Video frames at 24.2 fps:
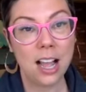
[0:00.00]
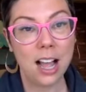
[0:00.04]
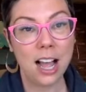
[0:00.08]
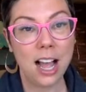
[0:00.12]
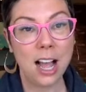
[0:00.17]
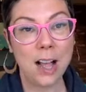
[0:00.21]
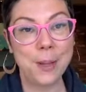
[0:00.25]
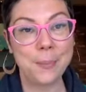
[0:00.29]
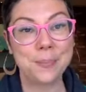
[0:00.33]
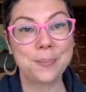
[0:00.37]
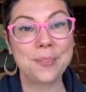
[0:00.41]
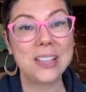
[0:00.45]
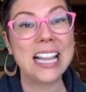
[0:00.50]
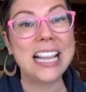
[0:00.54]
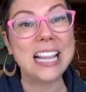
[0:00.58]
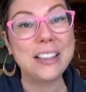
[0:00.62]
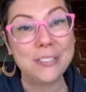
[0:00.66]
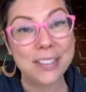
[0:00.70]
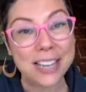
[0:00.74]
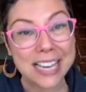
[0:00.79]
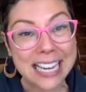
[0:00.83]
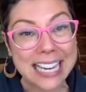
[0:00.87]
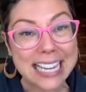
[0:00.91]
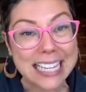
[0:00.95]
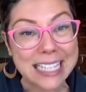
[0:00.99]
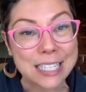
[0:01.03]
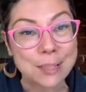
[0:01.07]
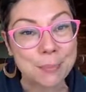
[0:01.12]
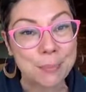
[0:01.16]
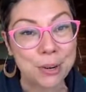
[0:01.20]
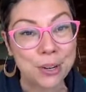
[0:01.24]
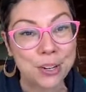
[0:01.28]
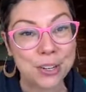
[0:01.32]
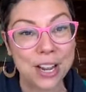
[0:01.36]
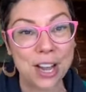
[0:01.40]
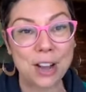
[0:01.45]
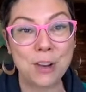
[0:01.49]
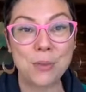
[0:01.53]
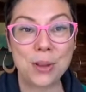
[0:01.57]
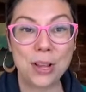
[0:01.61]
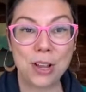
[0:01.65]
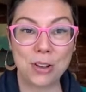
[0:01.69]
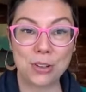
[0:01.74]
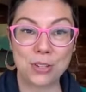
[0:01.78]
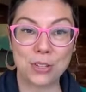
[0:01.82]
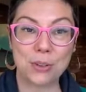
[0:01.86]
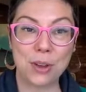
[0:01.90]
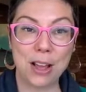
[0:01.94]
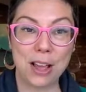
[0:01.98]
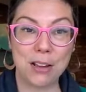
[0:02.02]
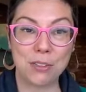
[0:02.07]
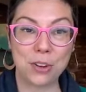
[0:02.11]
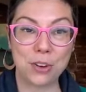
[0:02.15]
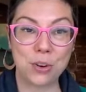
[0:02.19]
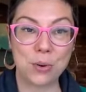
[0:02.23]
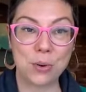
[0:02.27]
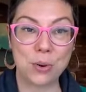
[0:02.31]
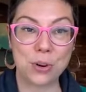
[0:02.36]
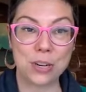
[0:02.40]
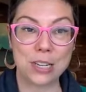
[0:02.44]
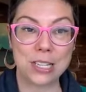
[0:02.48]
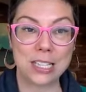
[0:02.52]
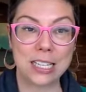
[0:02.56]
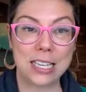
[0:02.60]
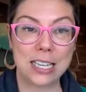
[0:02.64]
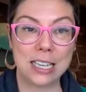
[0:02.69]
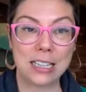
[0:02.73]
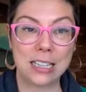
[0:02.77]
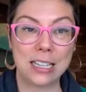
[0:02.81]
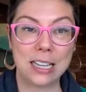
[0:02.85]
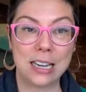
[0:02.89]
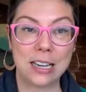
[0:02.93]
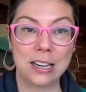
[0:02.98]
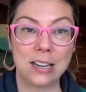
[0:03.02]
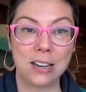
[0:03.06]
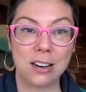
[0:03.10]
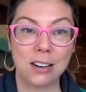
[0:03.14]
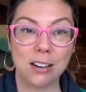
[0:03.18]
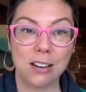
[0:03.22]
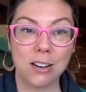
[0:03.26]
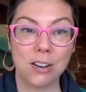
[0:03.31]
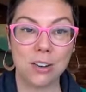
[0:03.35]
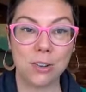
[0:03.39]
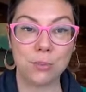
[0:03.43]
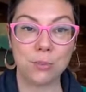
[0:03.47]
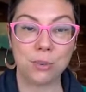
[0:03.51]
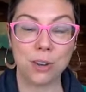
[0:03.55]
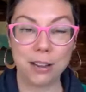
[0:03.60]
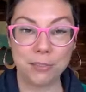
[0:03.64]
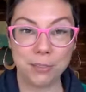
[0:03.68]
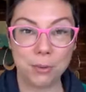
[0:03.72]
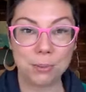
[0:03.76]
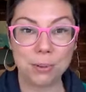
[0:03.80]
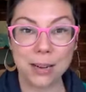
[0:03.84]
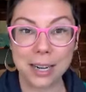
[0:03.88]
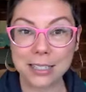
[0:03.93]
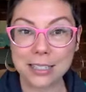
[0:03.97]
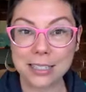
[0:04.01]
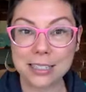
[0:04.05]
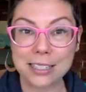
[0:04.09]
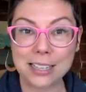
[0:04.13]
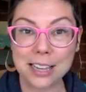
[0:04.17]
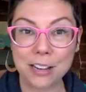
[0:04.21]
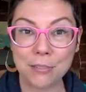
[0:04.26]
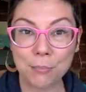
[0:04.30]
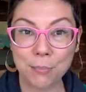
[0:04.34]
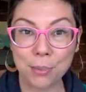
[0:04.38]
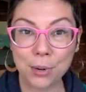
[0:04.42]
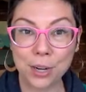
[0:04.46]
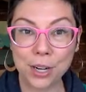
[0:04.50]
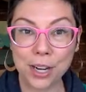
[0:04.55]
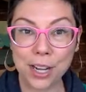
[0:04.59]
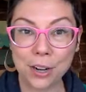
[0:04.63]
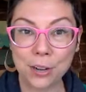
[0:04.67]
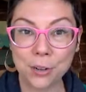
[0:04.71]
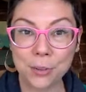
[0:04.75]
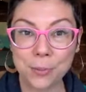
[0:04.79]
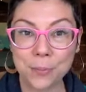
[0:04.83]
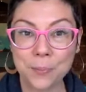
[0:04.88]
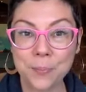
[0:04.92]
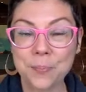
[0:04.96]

Um, if it is burnout, we also have a course in there called Private Practice Life Burnout,